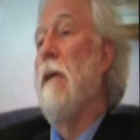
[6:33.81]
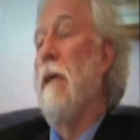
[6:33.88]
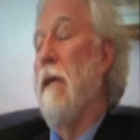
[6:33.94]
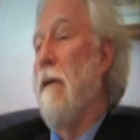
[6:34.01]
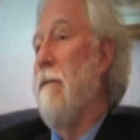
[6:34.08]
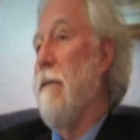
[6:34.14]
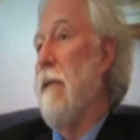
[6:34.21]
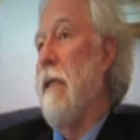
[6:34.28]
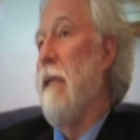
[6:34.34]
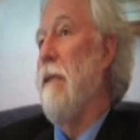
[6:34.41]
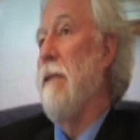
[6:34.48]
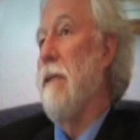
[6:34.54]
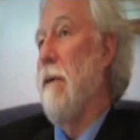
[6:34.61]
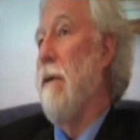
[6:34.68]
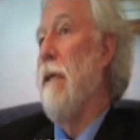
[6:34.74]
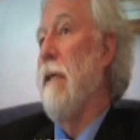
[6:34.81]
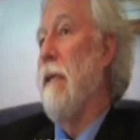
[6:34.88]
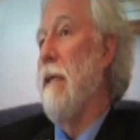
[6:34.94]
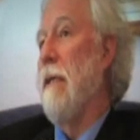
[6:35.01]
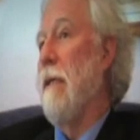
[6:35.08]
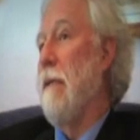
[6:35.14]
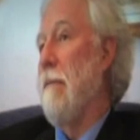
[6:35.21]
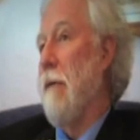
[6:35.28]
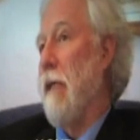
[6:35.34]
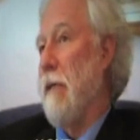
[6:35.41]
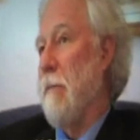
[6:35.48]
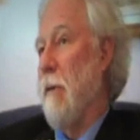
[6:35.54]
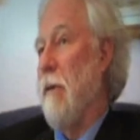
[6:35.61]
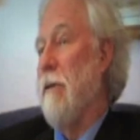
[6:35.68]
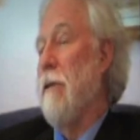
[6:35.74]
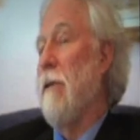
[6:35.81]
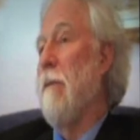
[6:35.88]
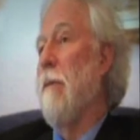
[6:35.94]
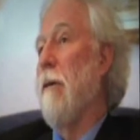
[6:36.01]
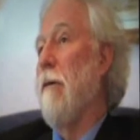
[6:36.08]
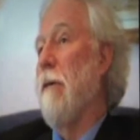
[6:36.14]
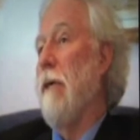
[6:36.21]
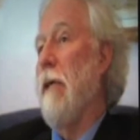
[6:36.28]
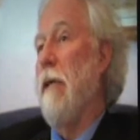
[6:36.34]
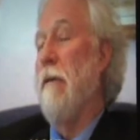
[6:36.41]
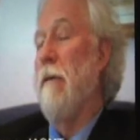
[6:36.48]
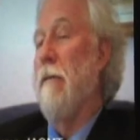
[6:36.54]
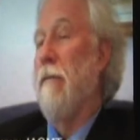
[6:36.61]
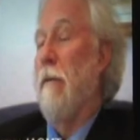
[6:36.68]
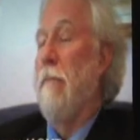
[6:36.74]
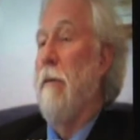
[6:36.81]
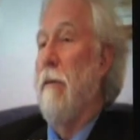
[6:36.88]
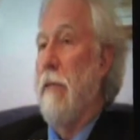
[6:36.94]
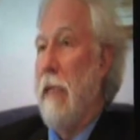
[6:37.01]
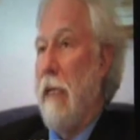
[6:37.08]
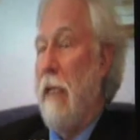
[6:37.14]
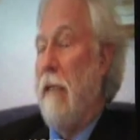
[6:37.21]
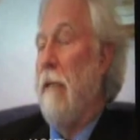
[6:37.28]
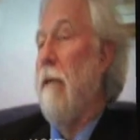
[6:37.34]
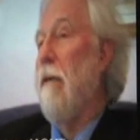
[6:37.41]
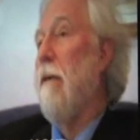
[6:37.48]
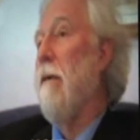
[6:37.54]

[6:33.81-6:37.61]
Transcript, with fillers: of studies showing that exposure to mercury, either from your teeth